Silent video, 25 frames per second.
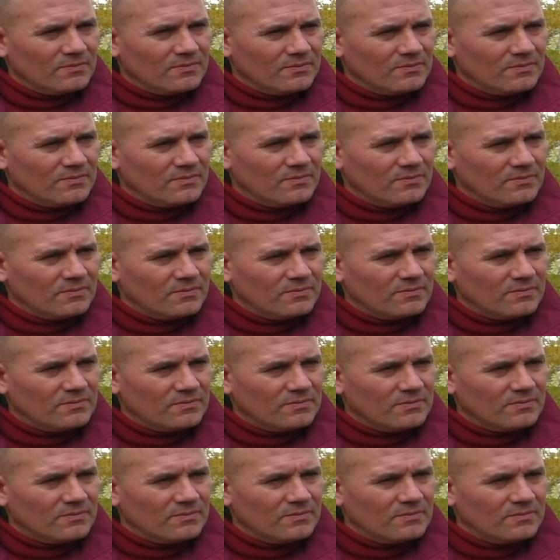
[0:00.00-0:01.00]

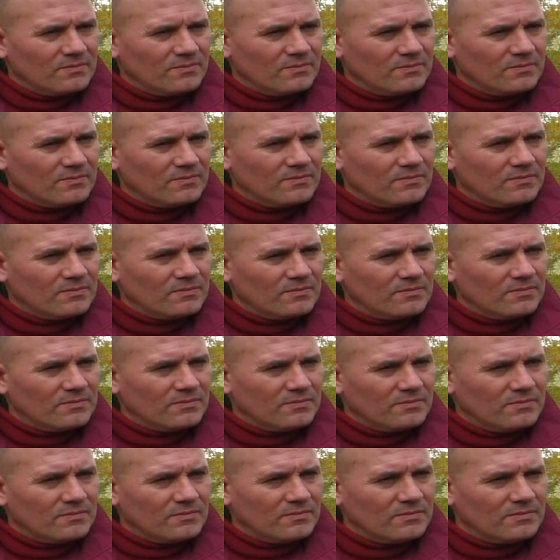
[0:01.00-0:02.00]

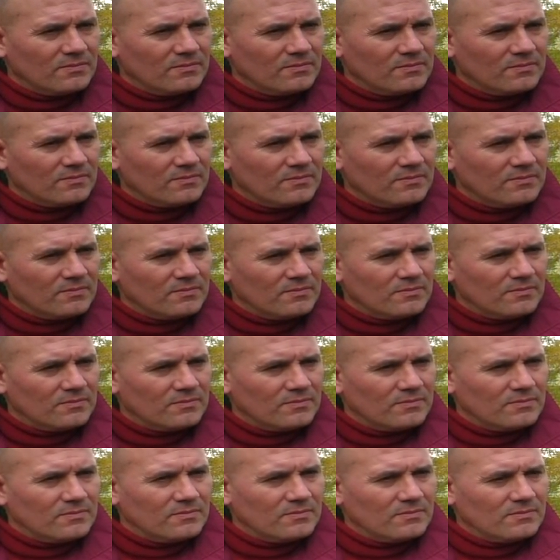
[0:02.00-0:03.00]

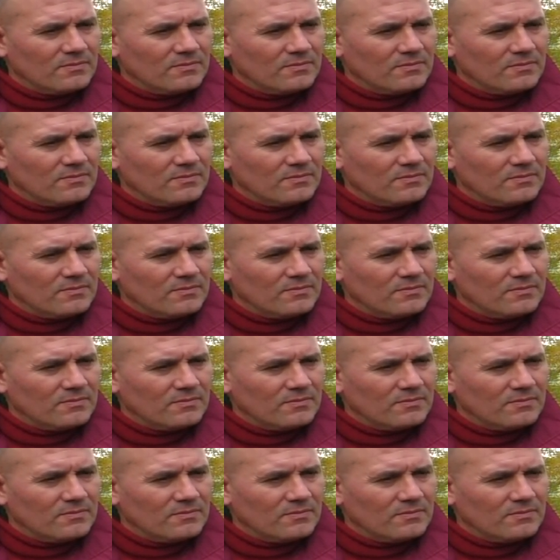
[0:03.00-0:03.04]
(not speaking)